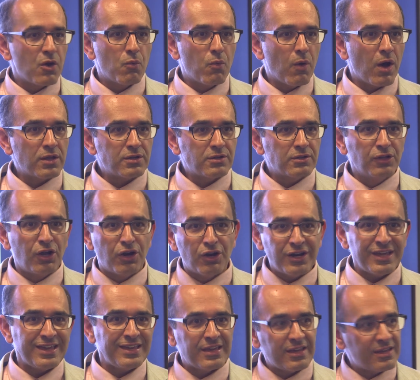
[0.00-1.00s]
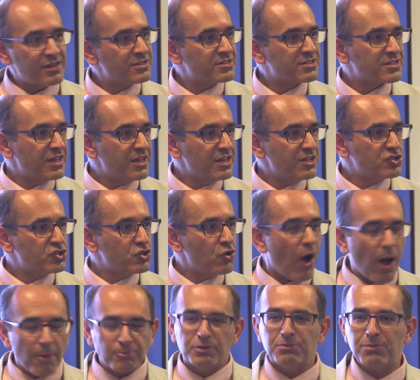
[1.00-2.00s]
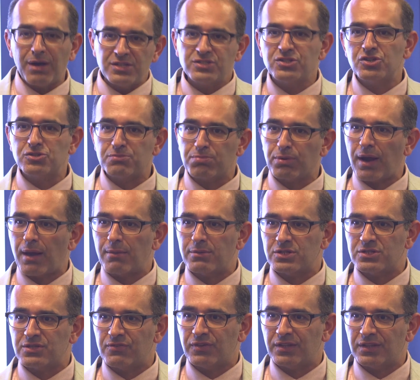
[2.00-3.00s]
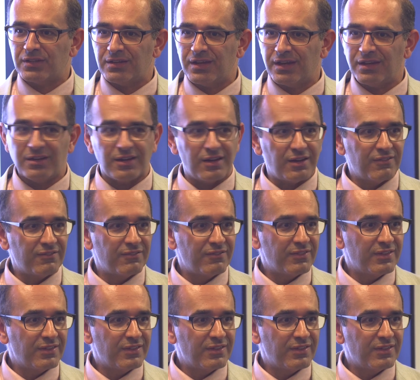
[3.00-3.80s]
What learning is you optimize those parameters to fit the data.